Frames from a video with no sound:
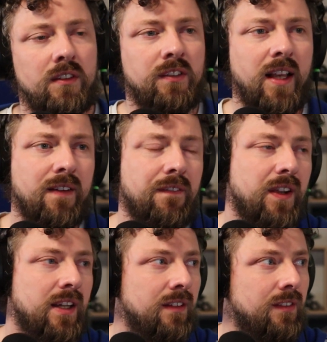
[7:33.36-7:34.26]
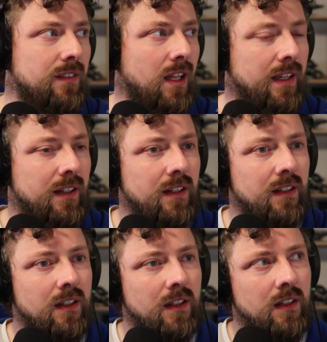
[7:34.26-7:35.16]
The second thing is, like,
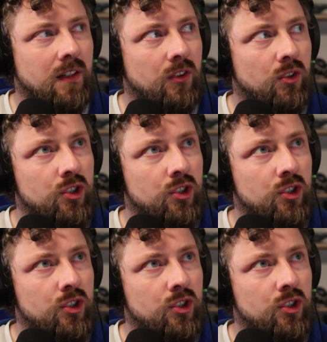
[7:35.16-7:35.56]
there